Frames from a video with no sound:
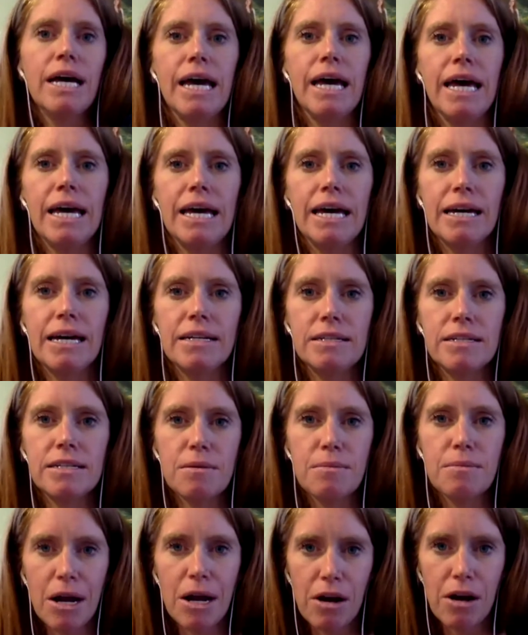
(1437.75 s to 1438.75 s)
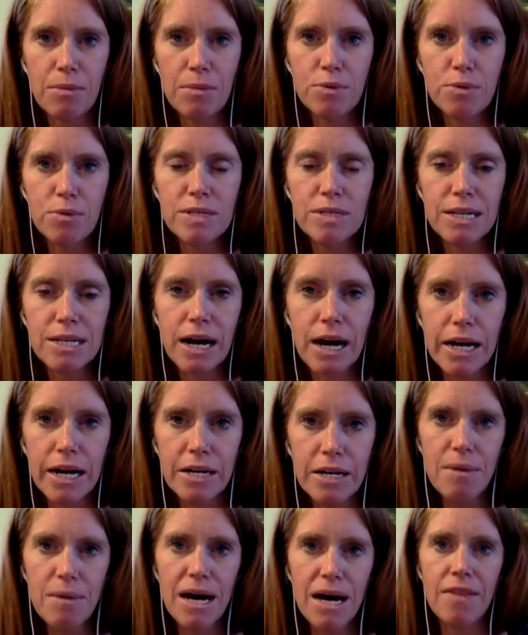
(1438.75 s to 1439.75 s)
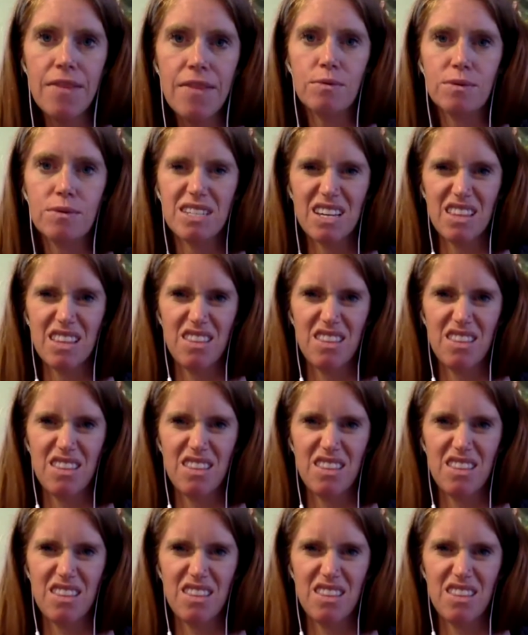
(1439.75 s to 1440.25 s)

And my grandpa was the kind of man that was